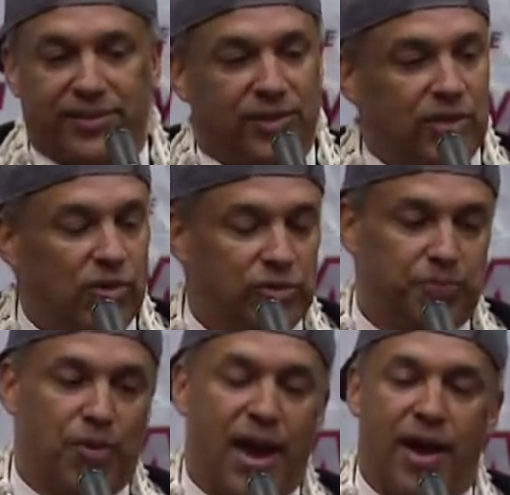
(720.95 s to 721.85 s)
to Coach
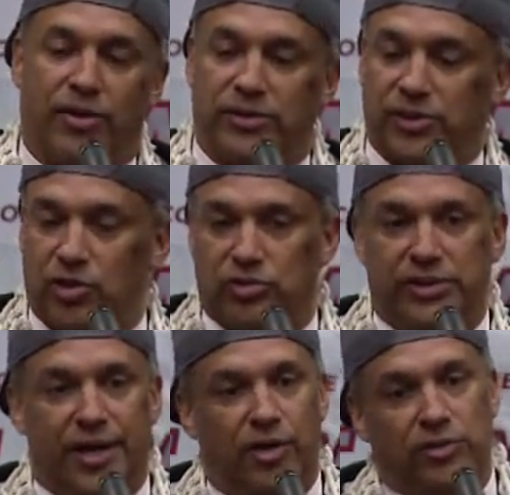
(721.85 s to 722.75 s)
Brown to Coach
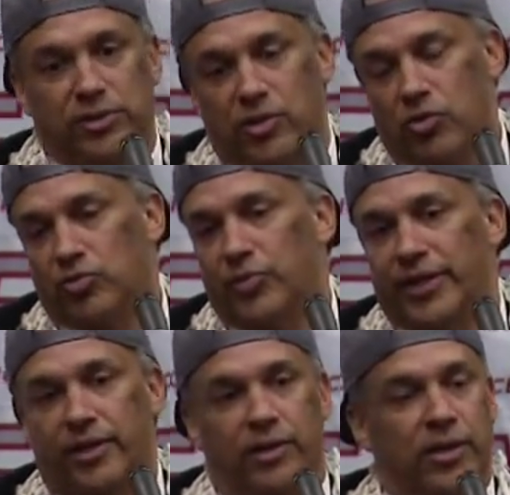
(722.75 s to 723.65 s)
Delk to Coach
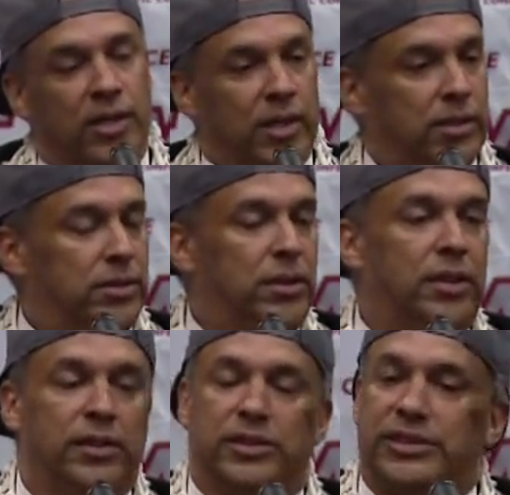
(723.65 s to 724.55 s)
Weir
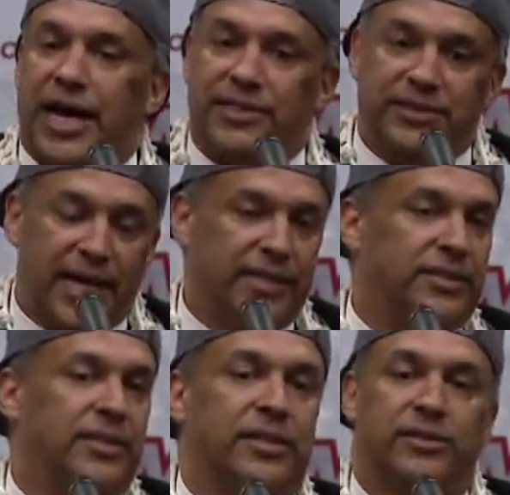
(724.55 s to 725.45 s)
to Josh
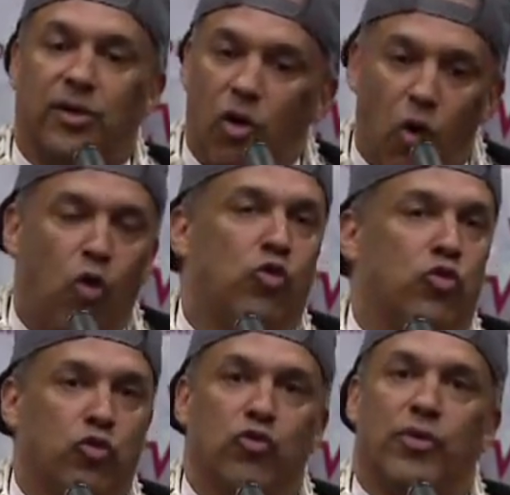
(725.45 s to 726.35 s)
Dashi to the whole
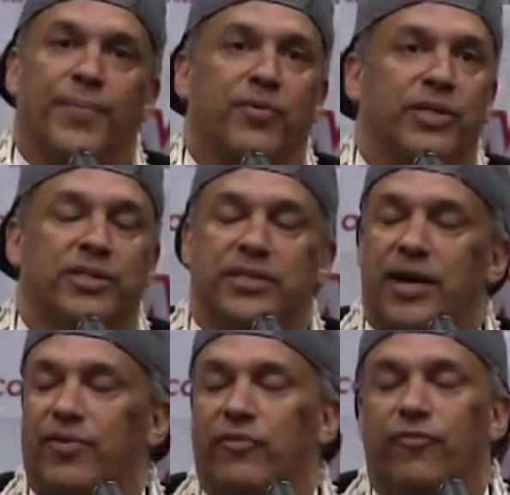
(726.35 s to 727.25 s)
crew. I mean, we just
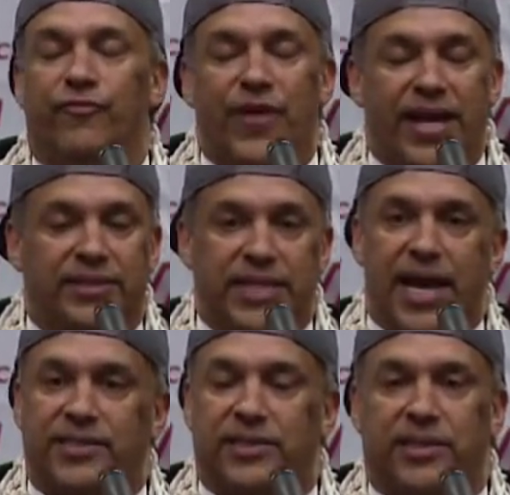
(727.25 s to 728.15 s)
have a
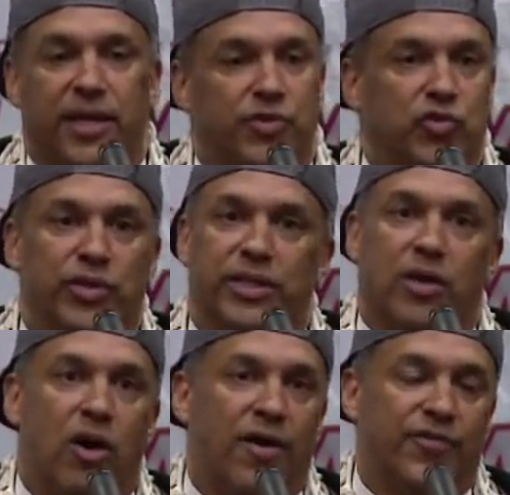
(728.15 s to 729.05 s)
fantastic chemistry in
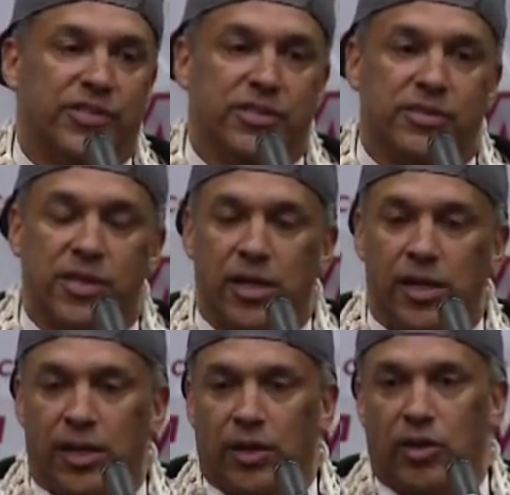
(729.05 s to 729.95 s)
the offices.
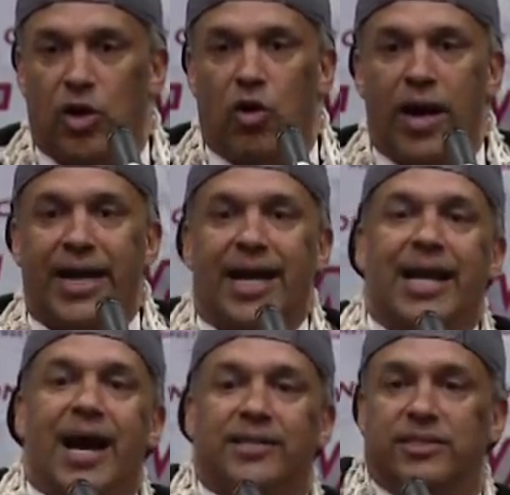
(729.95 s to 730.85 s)
You know, I got
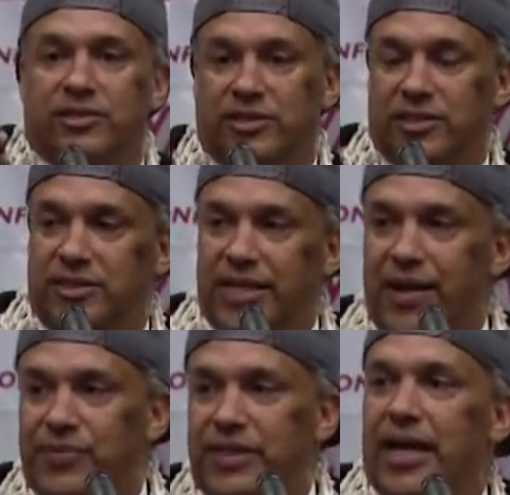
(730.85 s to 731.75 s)
guys here sitting,
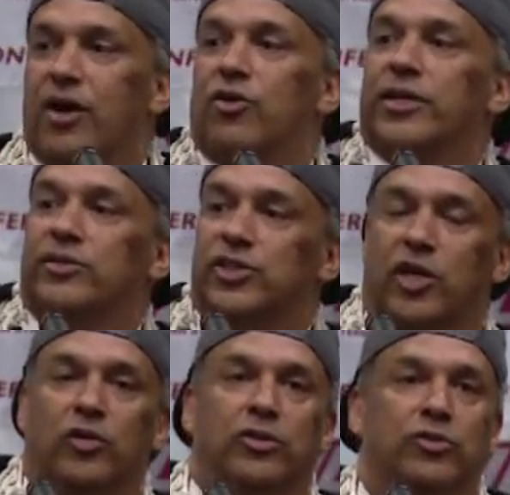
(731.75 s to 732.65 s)
Samson Coyote and
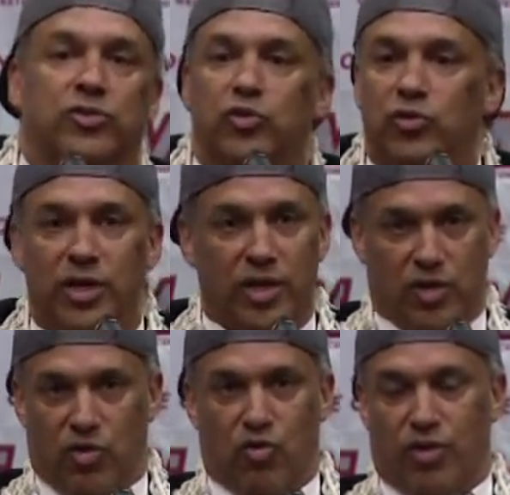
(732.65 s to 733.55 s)
Gerald Lewis, who
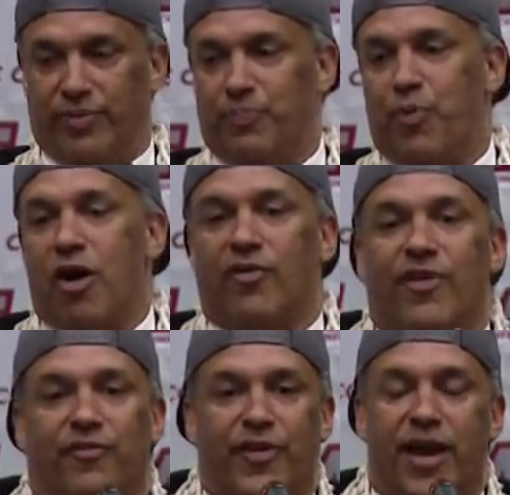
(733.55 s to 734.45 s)
were part of
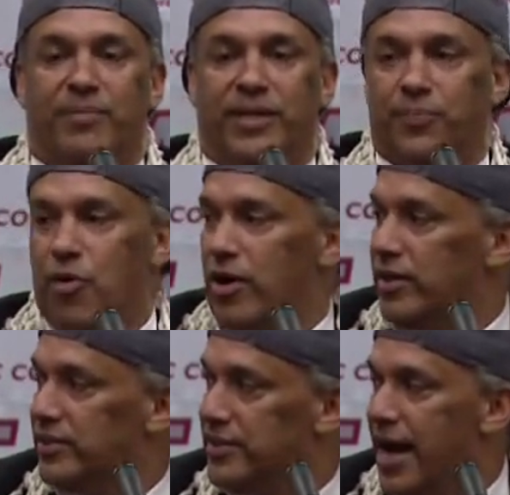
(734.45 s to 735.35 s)
our family and part of
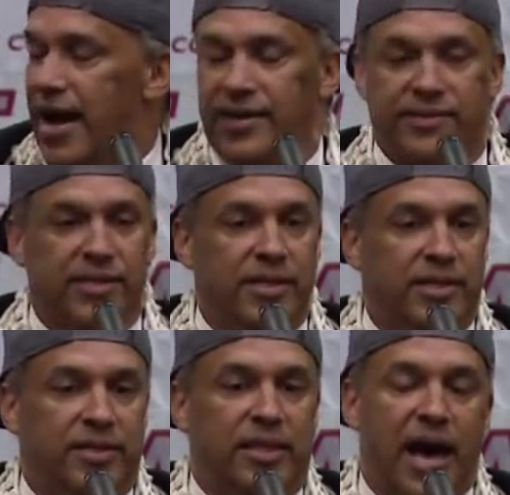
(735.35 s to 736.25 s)
these guys'
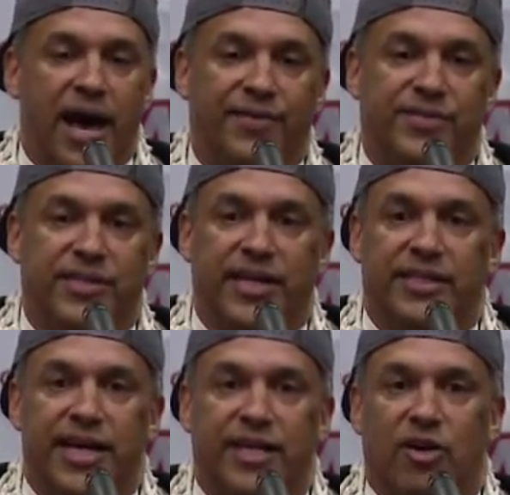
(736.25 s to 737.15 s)
lives
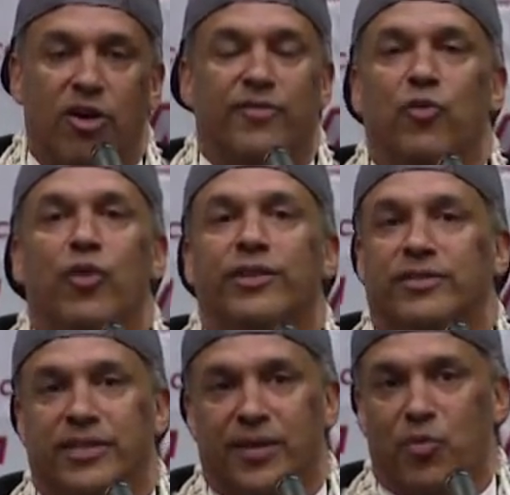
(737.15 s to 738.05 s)
that aren't even with
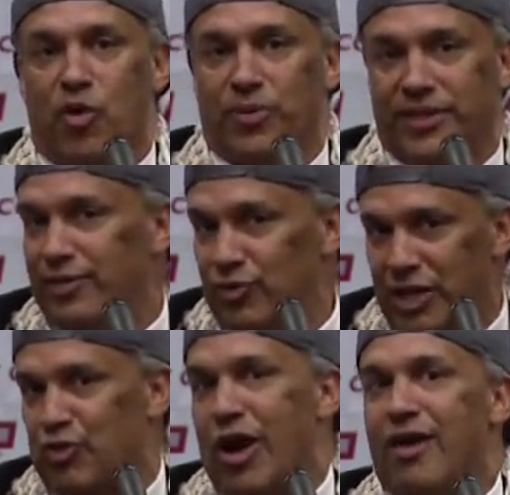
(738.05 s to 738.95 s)
us anymore, but
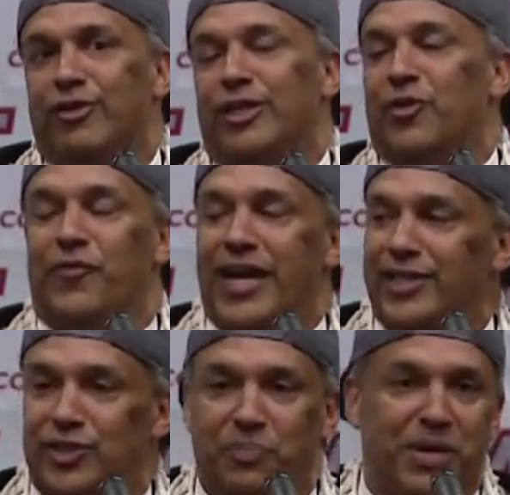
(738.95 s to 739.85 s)
they travel here to
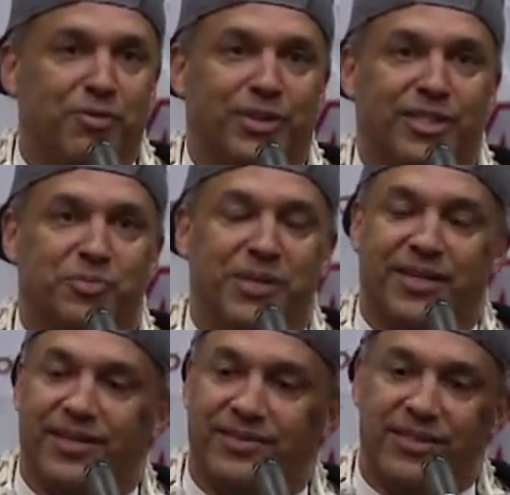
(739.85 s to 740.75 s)
Vegas to be with us
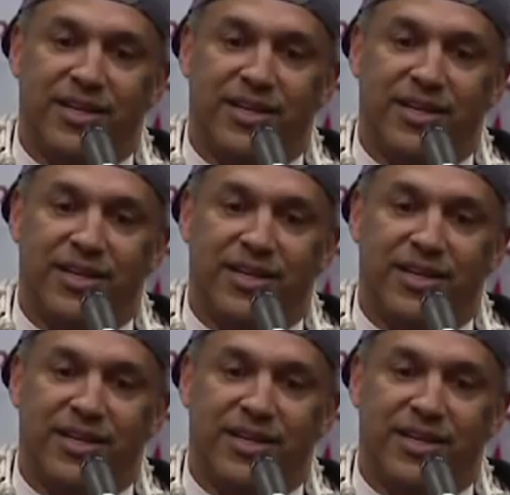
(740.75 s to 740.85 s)
because